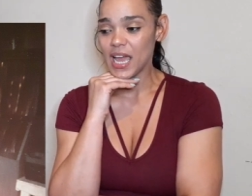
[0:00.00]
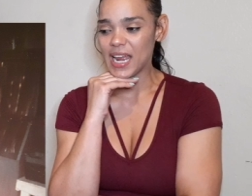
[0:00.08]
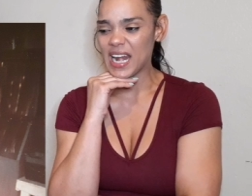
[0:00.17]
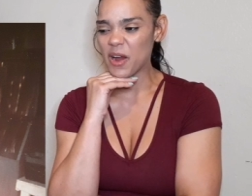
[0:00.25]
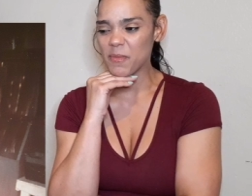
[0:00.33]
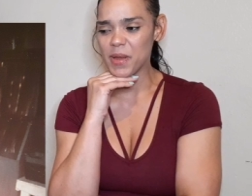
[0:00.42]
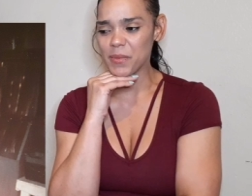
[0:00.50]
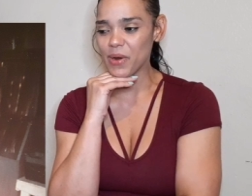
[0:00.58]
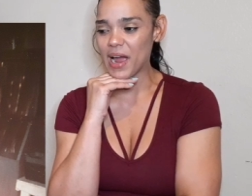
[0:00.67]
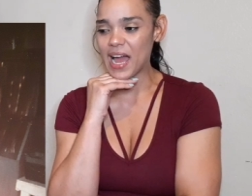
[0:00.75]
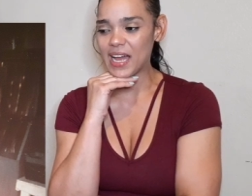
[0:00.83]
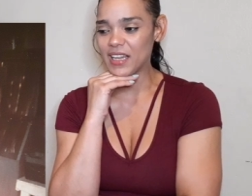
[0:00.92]
And I
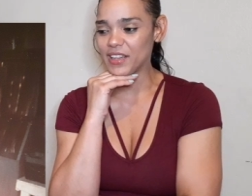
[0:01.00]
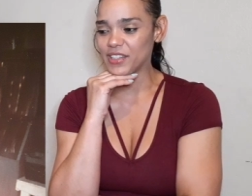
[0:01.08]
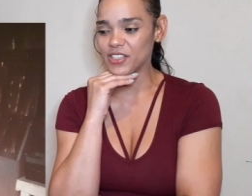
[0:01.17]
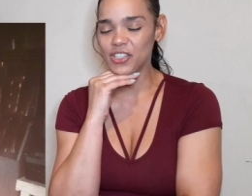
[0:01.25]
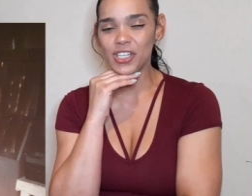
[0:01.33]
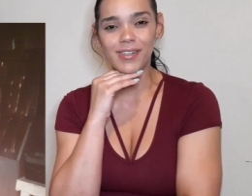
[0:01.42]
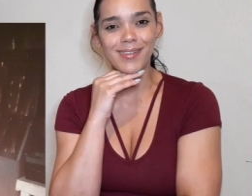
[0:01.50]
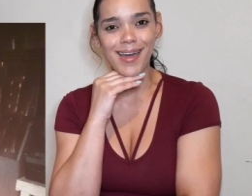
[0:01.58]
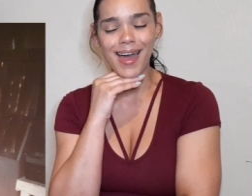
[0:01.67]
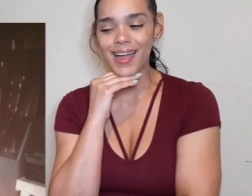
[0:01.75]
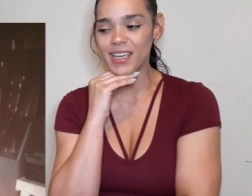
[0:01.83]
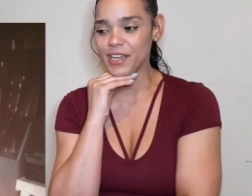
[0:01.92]
remember I could
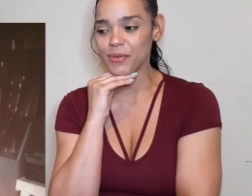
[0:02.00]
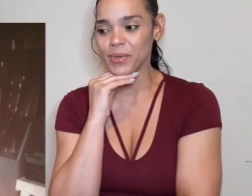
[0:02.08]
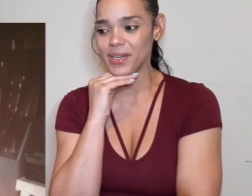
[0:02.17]
not get